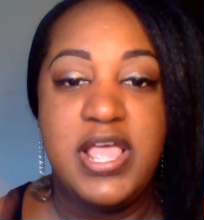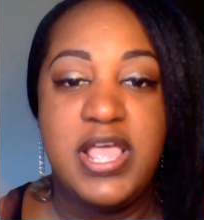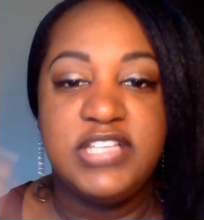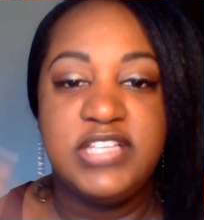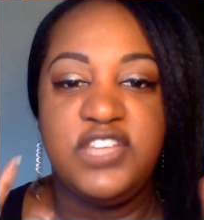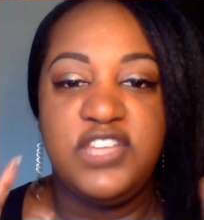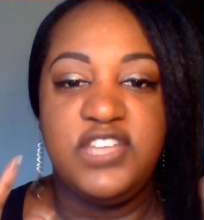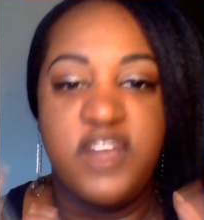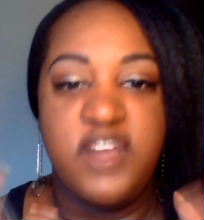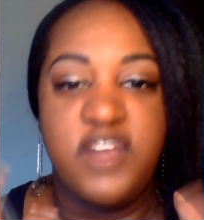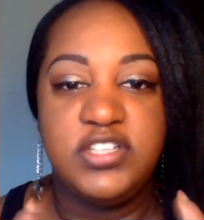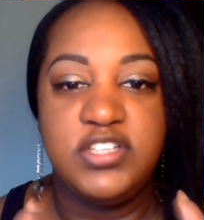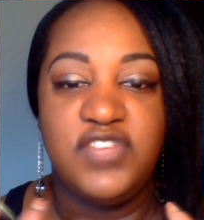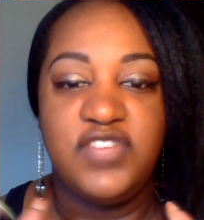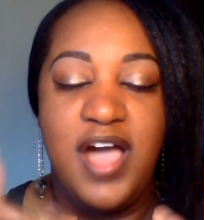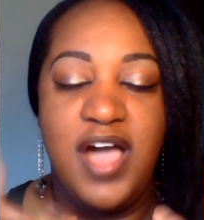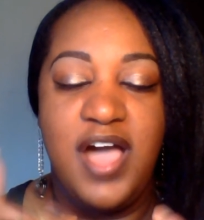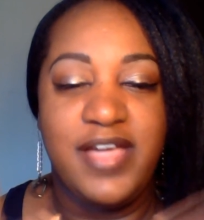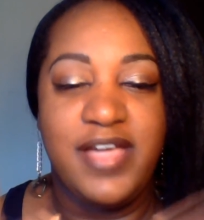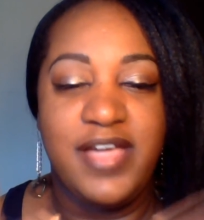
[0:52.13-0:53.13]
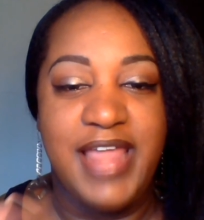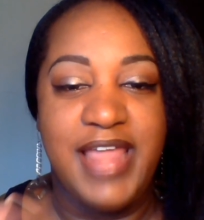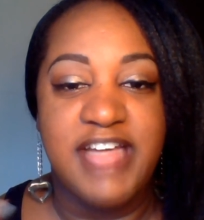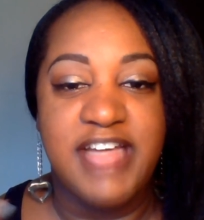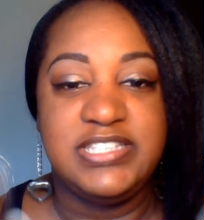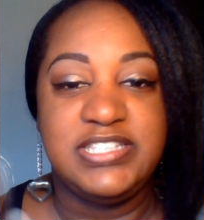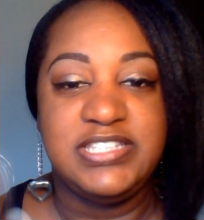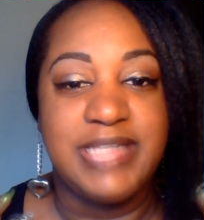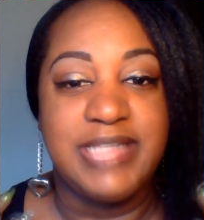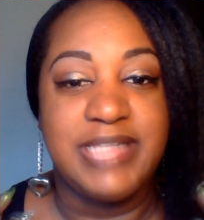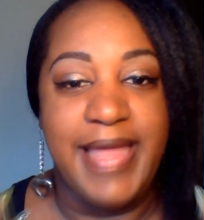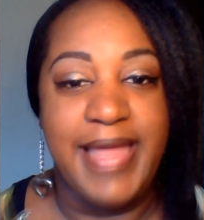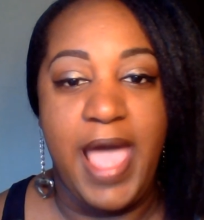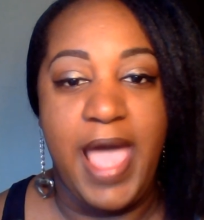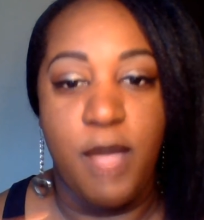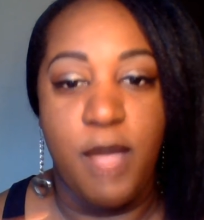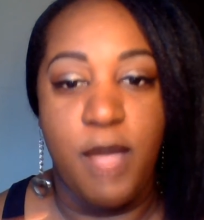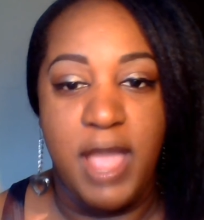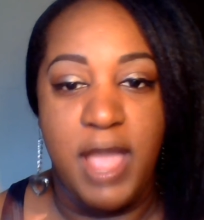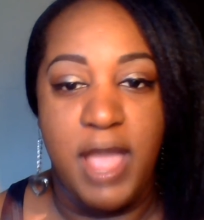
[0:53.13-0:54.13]
So, first of all, can I just let
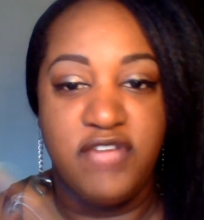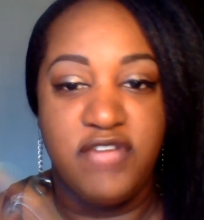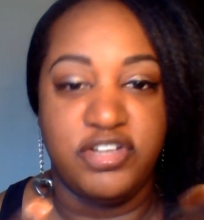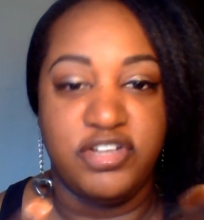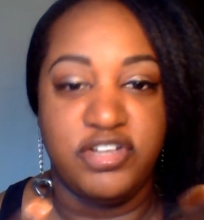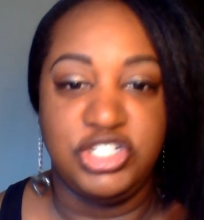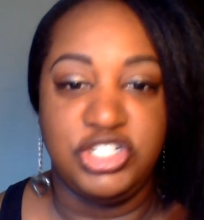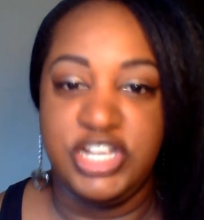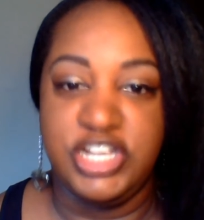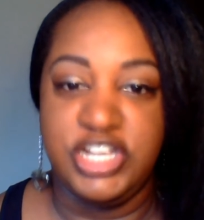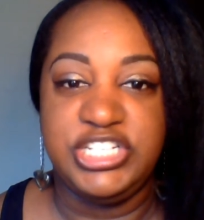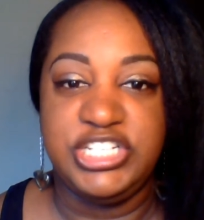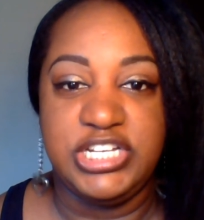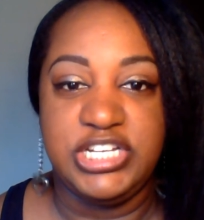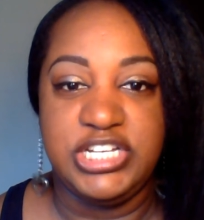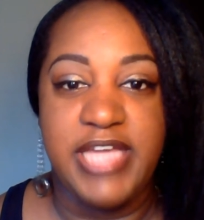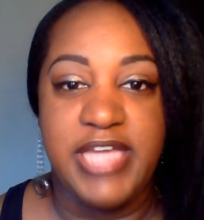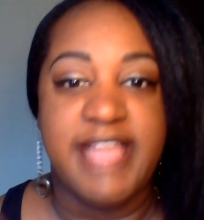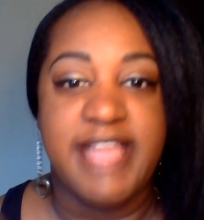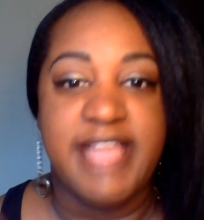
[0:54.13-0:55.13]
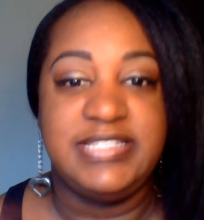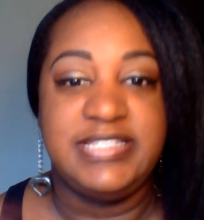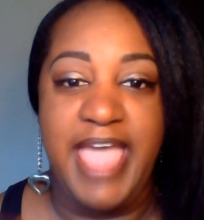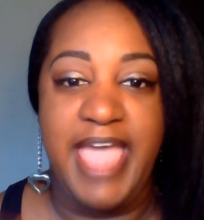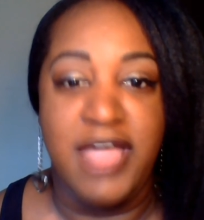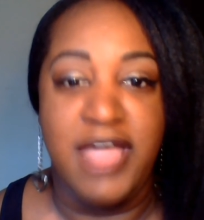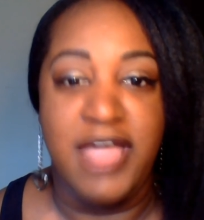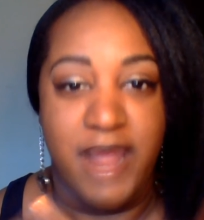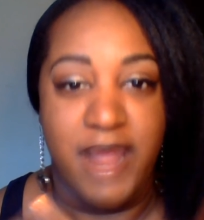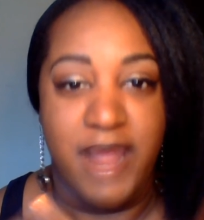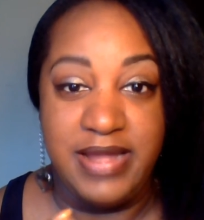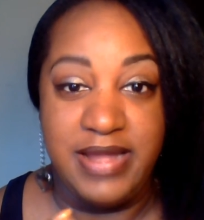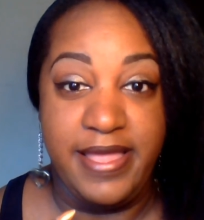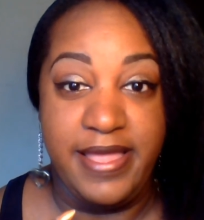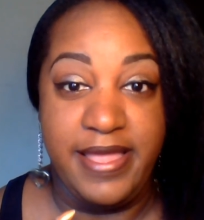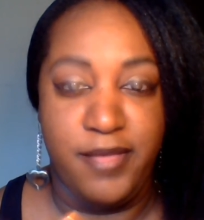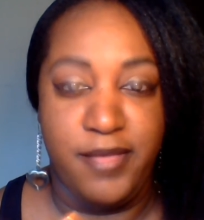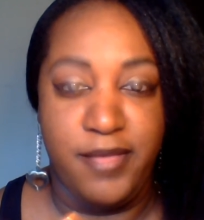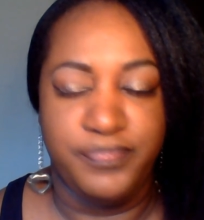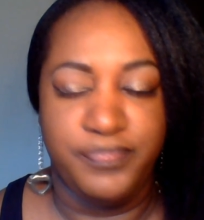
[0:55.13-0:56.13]
out my frustration at Zach right
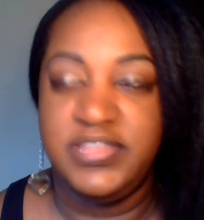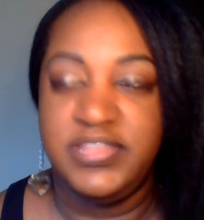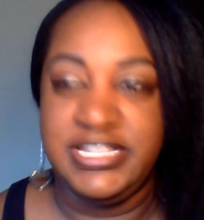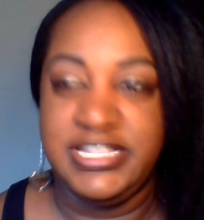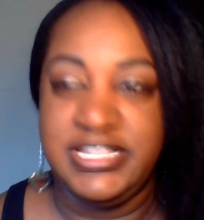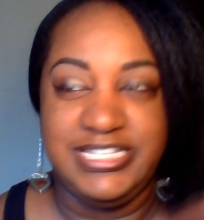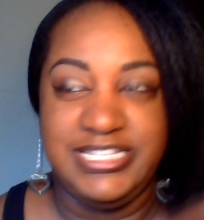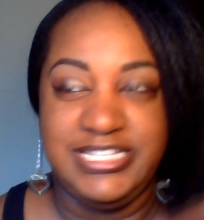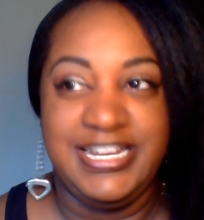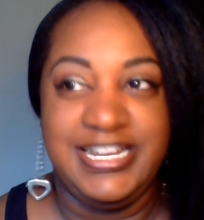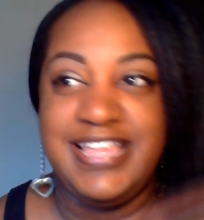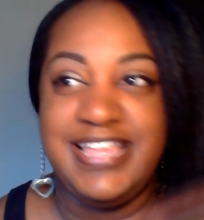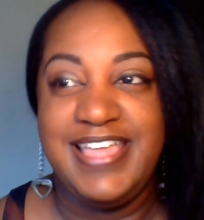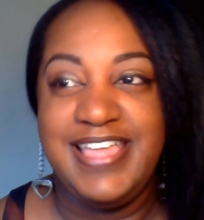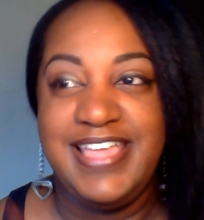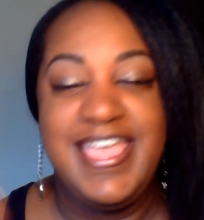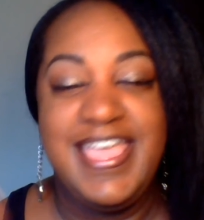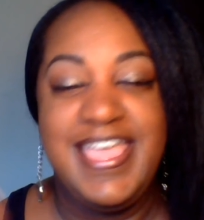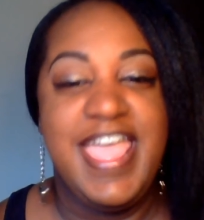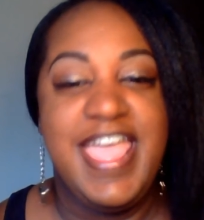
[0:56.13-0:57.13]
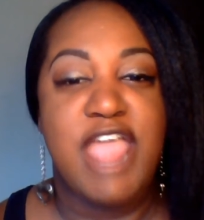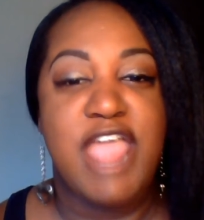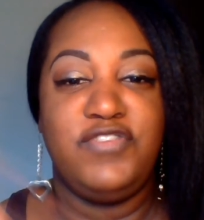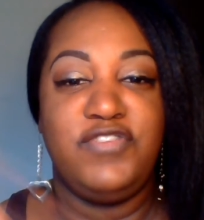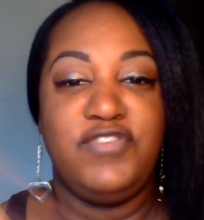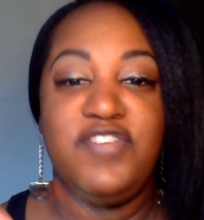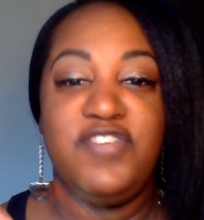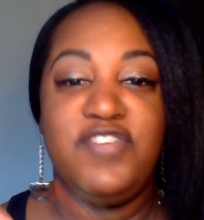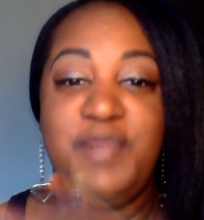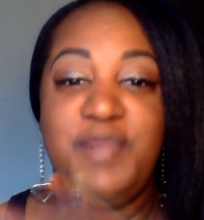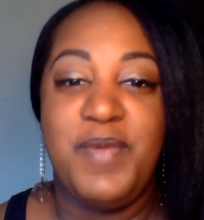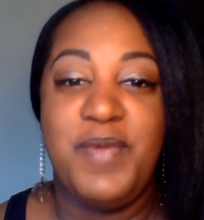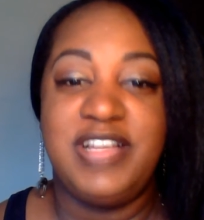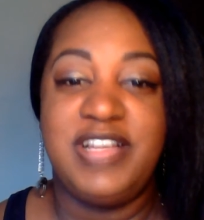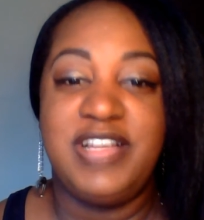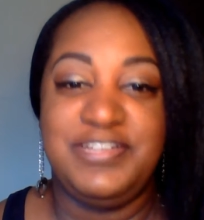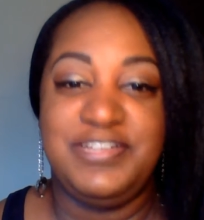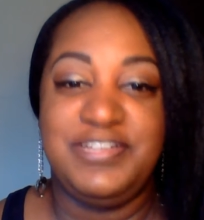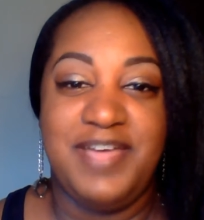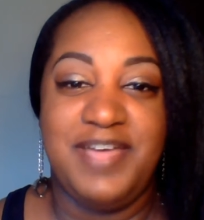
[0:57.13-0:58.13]
now? Listen, if you've been
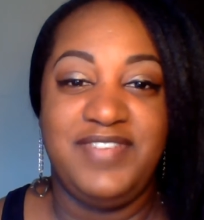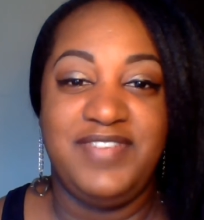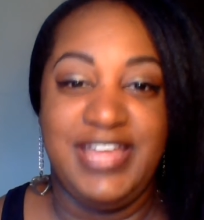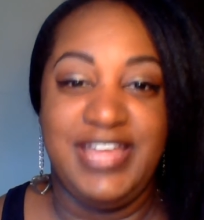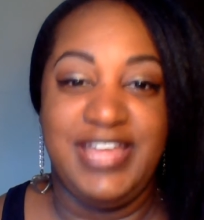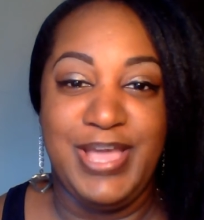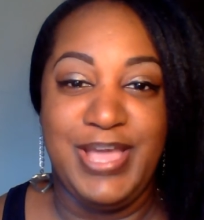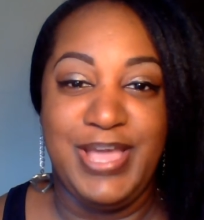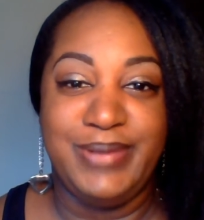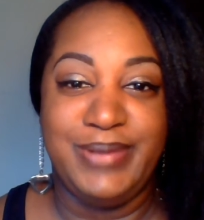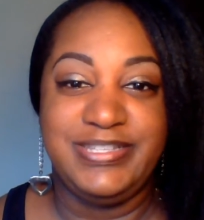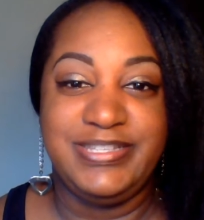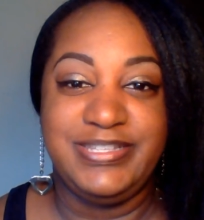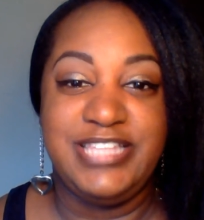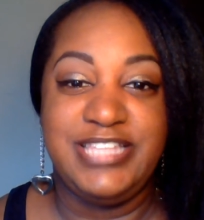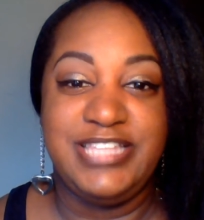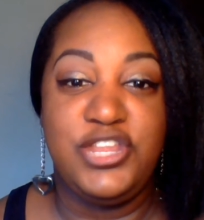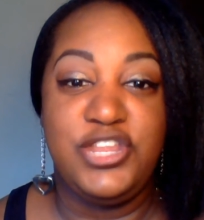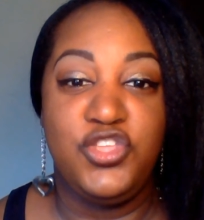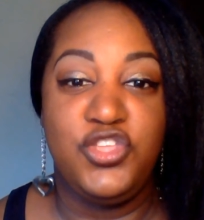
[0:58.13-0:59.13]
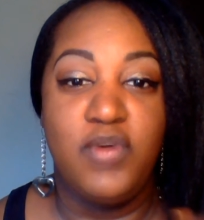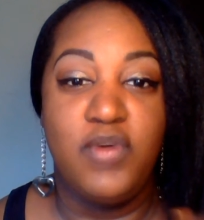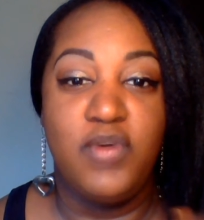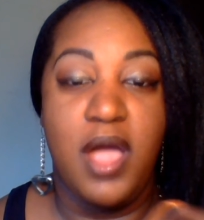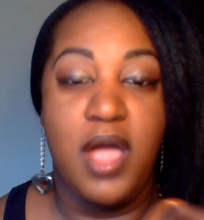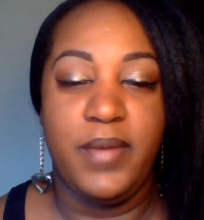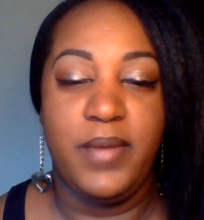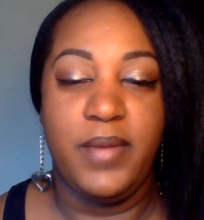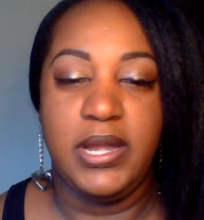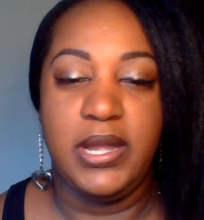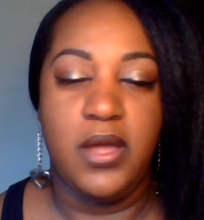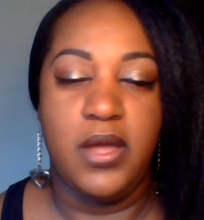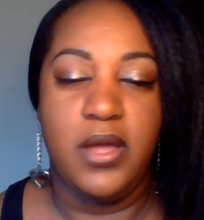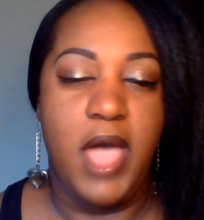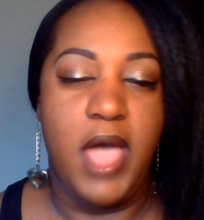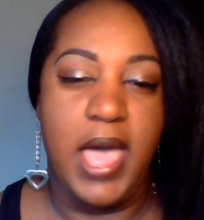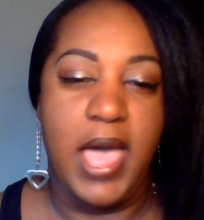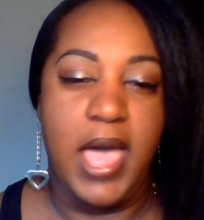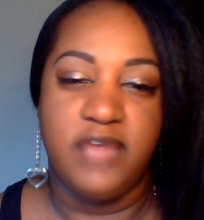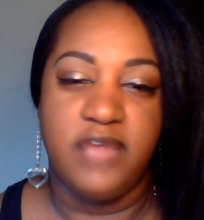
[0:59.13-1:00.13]
watching my videos, then you already know
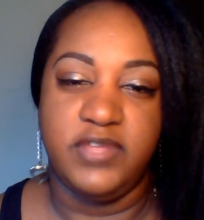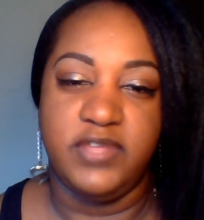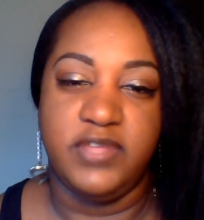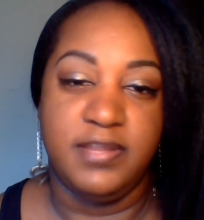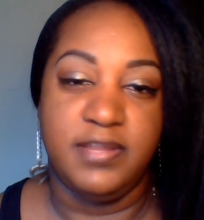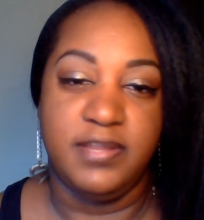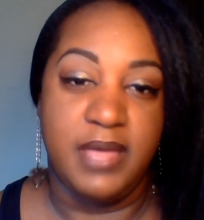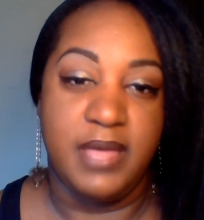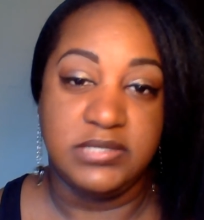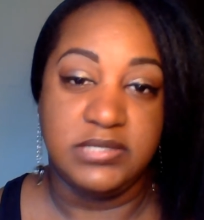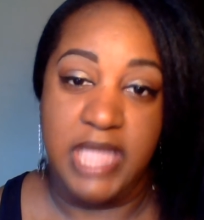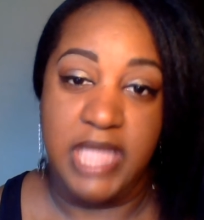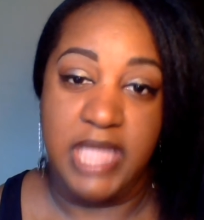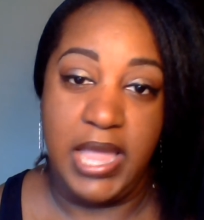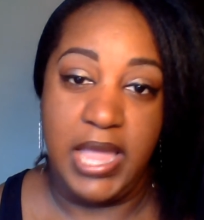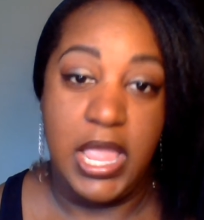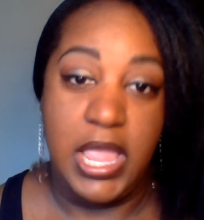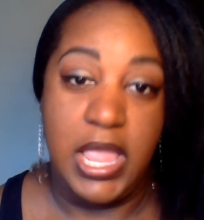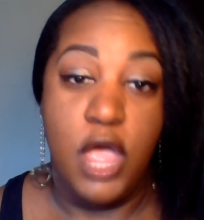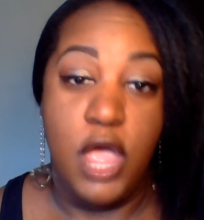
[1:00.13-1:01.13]
how I feel about Zach.